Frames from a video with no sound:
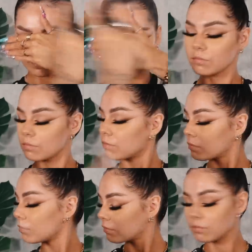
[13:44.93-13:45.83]
Setting
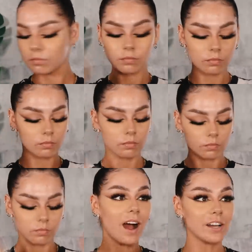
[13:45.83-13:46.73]
spray is primer.
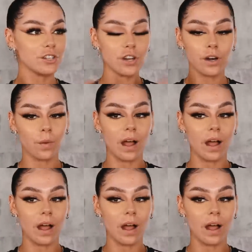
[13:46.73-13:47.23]
I just don't know why